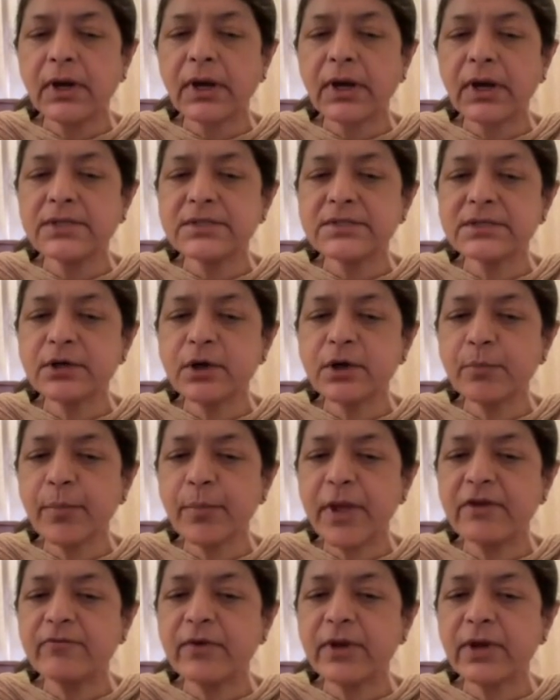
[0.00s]
Consider
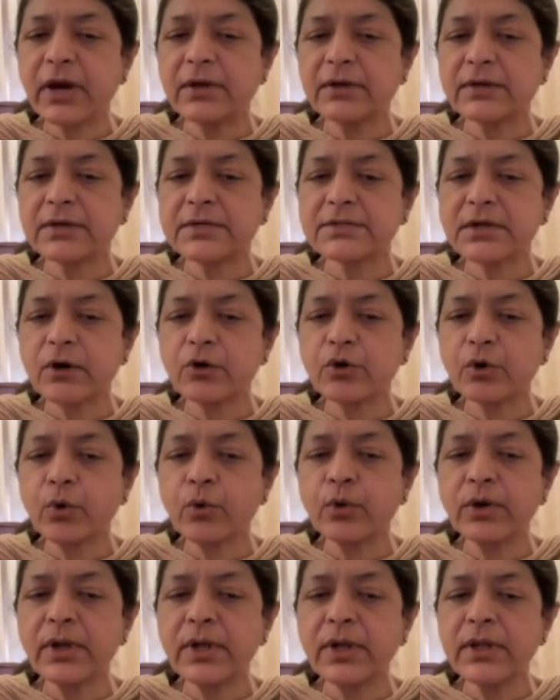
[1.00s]
pelvic ultrasound
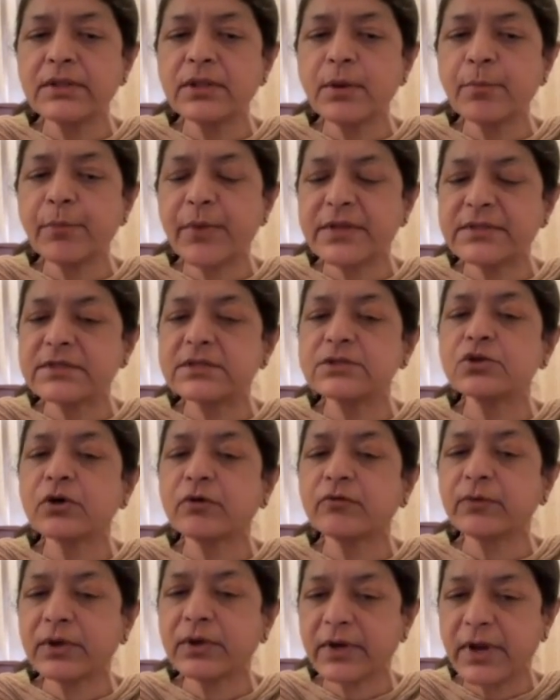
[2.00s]
only in the presence
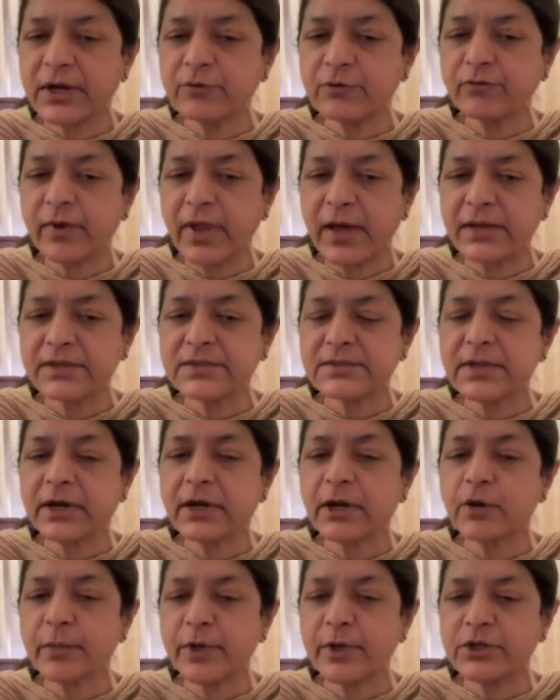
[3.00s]
of the red flags
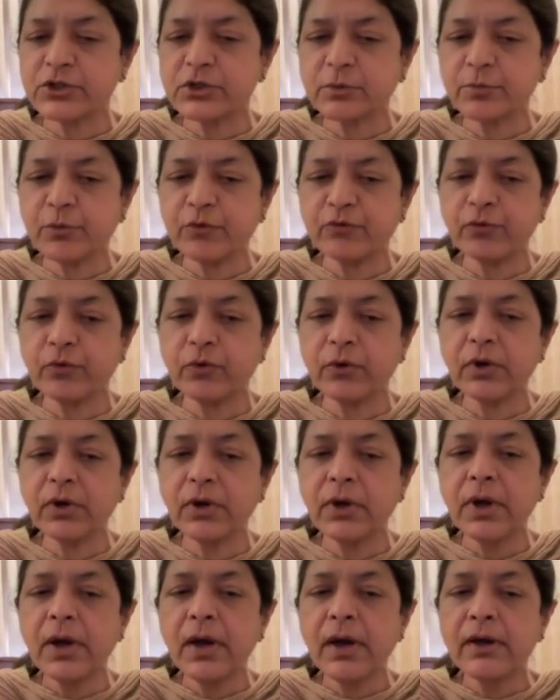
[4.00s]
that I mentioned before.
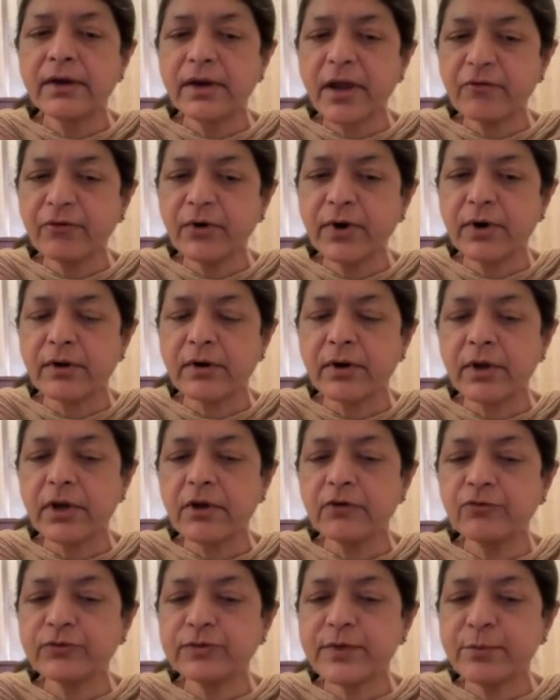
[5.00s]
Refer
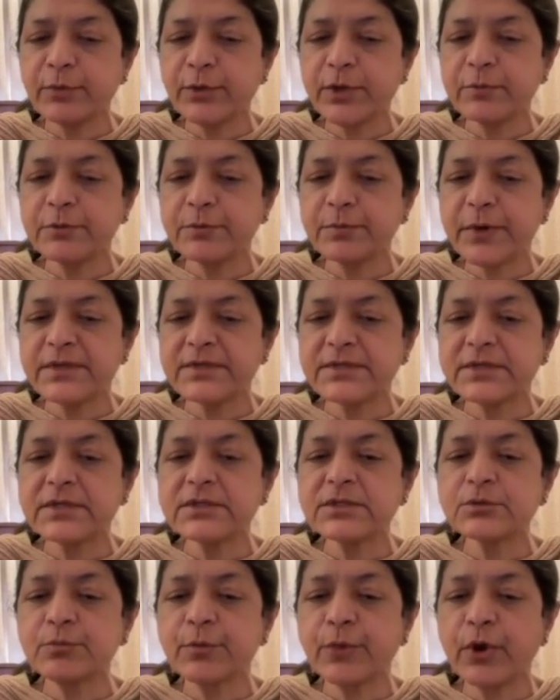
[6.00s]
if symptoms
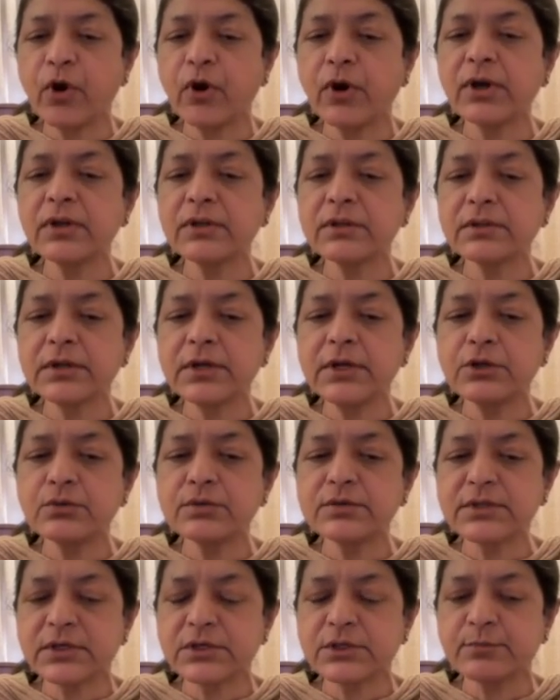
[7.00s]
persist beyond 3
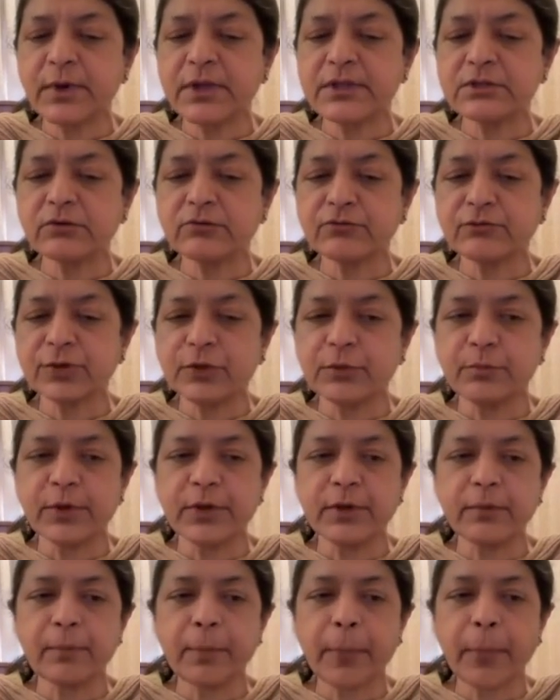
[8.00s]
to 6 months of treatment.